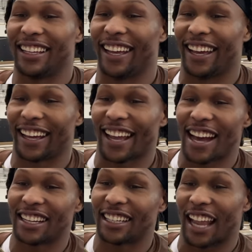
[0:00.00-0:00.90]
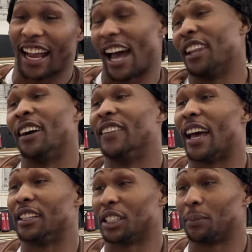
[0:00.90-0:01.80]
Yeah, it kind of, like, I love
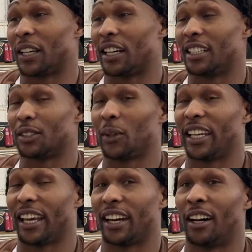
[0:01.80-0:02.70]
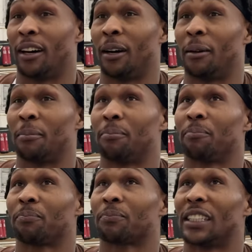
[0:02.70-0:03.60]
that just because we get
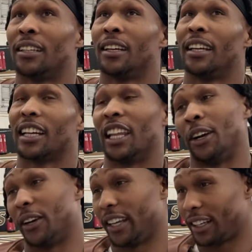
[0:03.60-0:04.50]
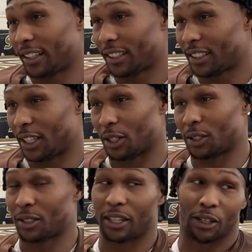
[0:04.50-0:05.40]
clarity.
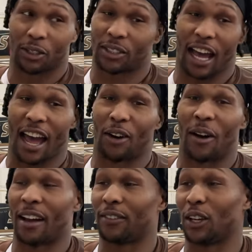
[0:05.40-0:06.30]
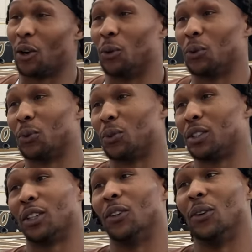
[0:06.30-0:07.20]
There's I don't have to go
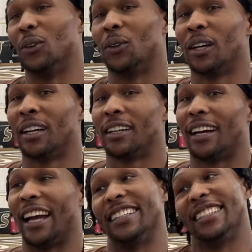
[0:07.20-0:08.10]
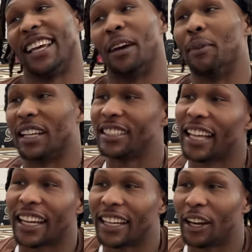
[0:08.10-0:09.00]
to, I hate to say it, but a
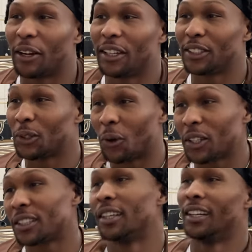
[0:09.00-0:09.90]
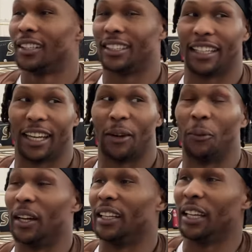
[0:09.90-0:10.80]
secondary source to get what